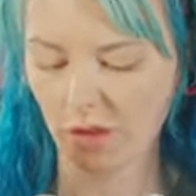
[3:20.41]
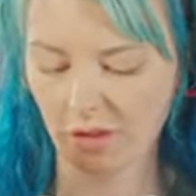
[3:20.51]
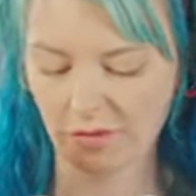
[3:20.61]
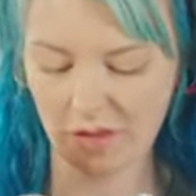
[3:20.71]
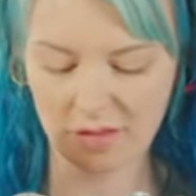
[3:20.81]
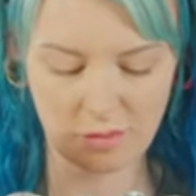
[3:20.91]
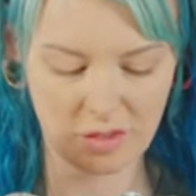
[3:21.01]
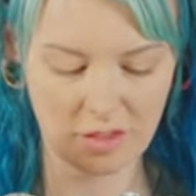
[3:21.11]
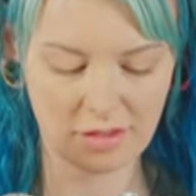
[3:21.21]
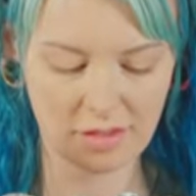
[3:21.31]
We're gonna find
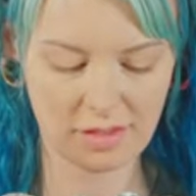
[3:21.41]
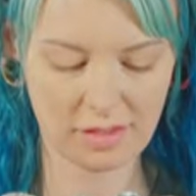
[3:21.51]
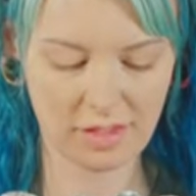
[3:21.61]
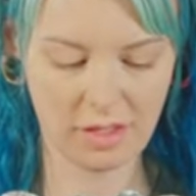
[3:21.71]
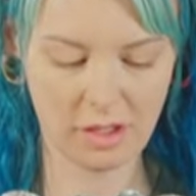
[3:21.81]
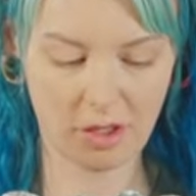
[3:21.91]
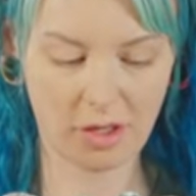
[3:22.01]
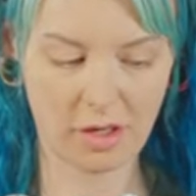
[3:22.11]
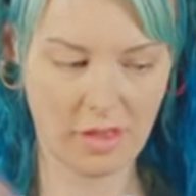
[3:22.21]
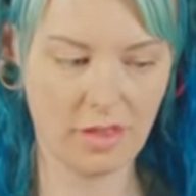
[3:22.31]
something else that's
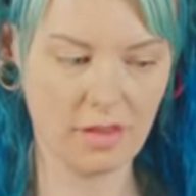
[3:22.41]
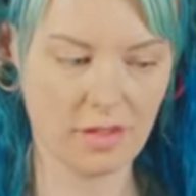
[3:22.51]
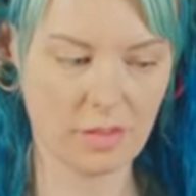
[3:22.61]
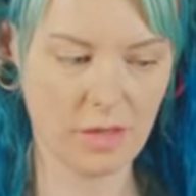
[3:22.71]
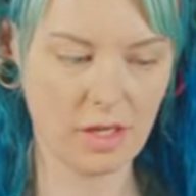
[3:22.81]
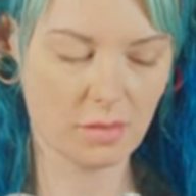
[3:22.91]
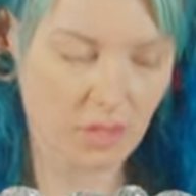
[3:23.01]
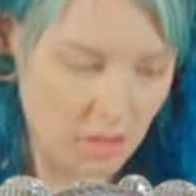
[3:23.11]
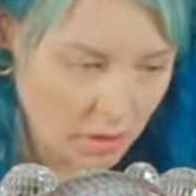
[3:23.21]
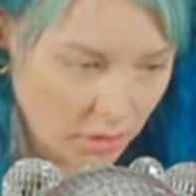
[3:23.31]
stickier than this banner
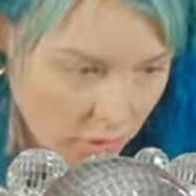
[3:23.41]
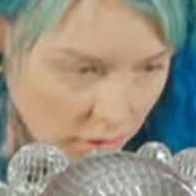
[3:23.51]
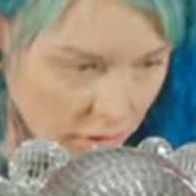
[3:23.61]
material.